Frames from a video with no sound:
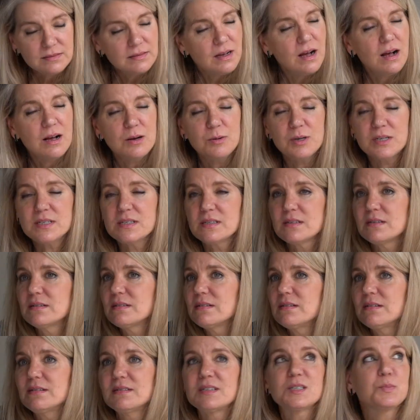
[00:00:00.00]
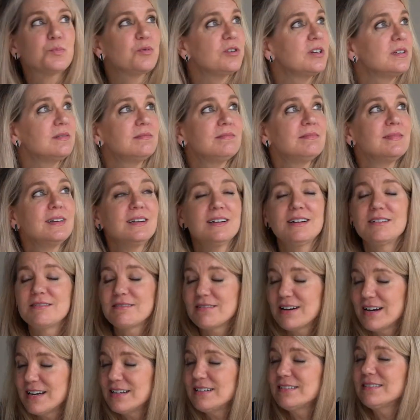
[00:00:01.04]
Always. Sprint,
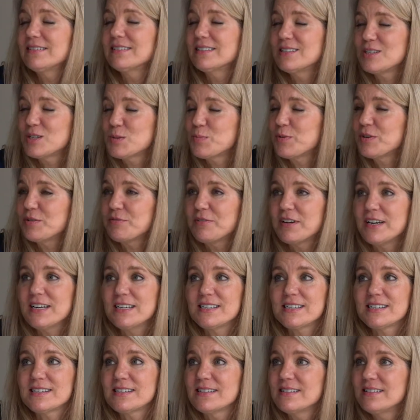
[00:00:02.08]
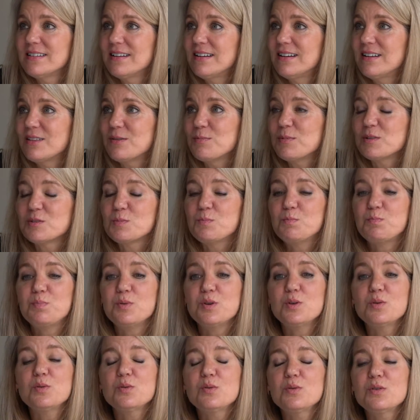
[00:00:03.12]
right? Little sprint race. The most
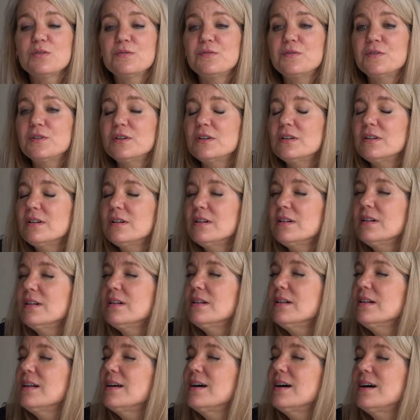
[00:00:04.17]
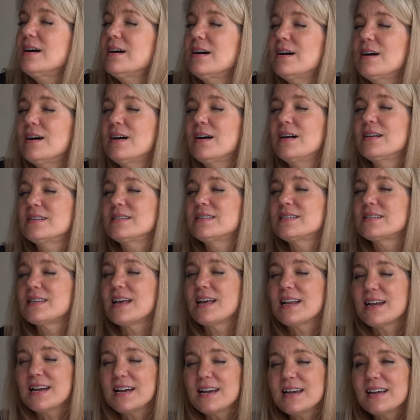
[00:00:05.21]
beautiful
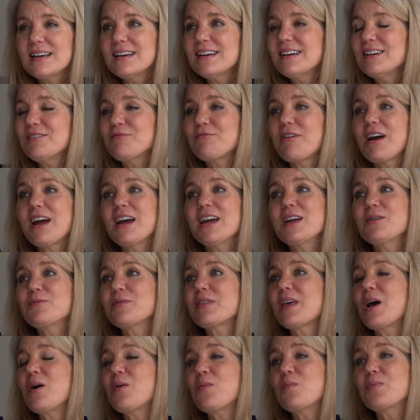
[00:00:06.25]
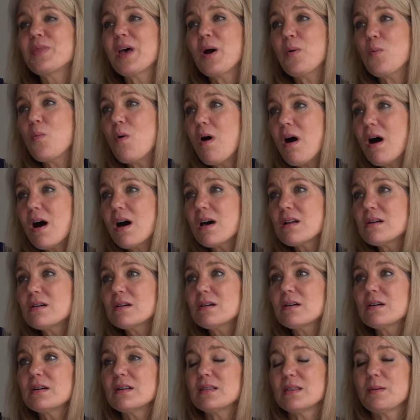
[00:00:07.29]
setting, right? Without that
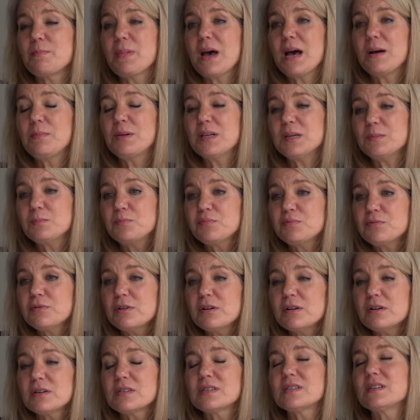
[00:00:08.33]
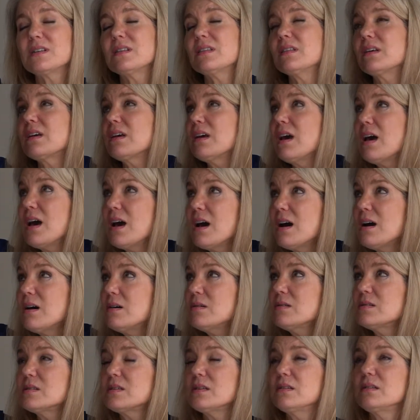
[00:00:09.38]
water and the babbling brooks and the
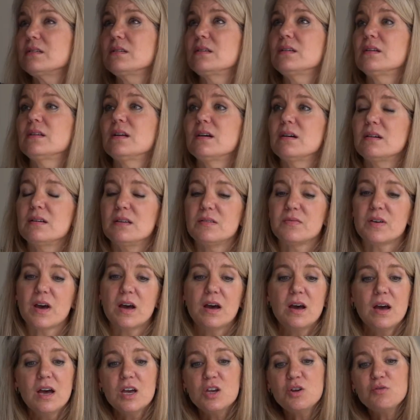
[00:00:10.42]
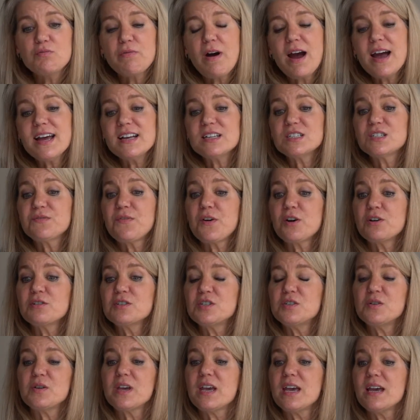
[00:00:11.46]
cows, and, you know, you ride as far
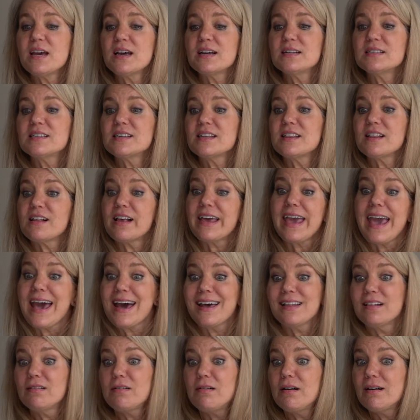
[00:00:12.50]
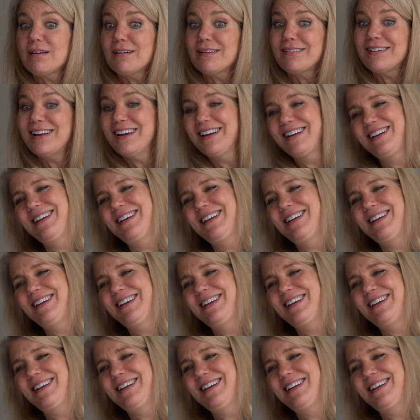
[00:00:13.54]
as you can to the cattle guard.